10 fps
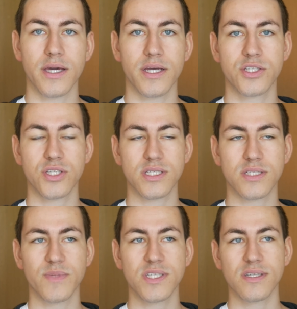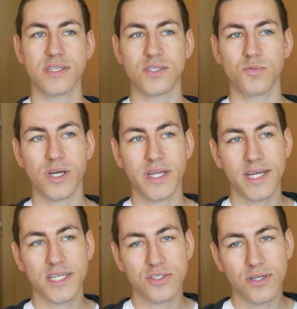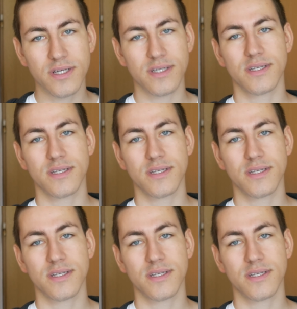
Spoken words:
It's just missing this one extra